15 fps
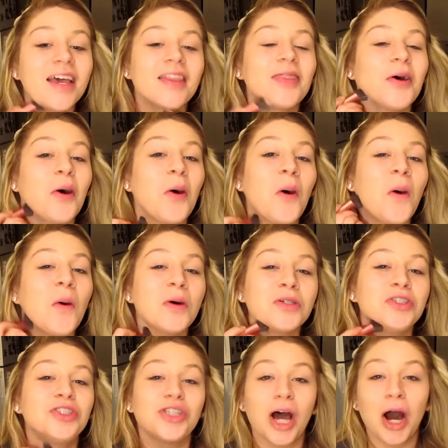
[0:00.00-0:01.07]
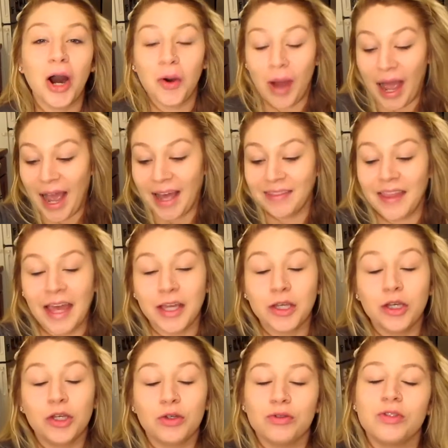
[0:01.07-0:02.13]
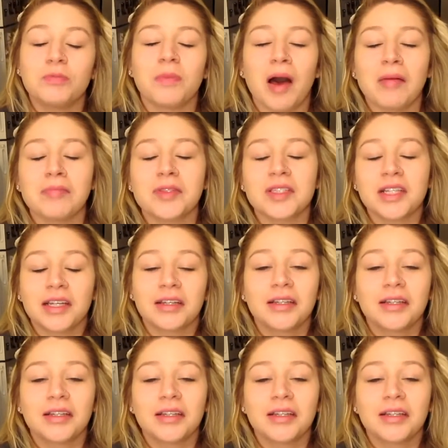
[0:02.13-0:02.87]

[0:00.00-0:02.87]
The whole show, I had goosebumps.